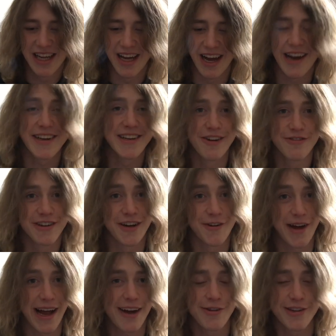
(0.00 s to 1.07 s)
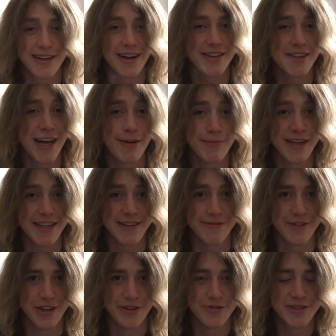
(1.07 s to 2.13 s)
I don't know how it got that many
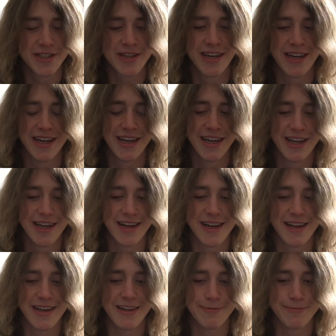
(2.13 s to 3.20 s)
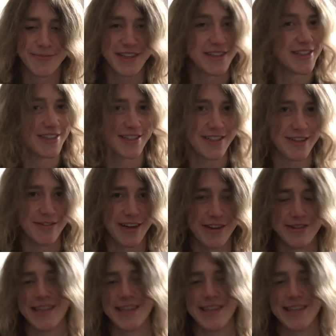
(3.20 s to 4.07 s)
views, because, you know,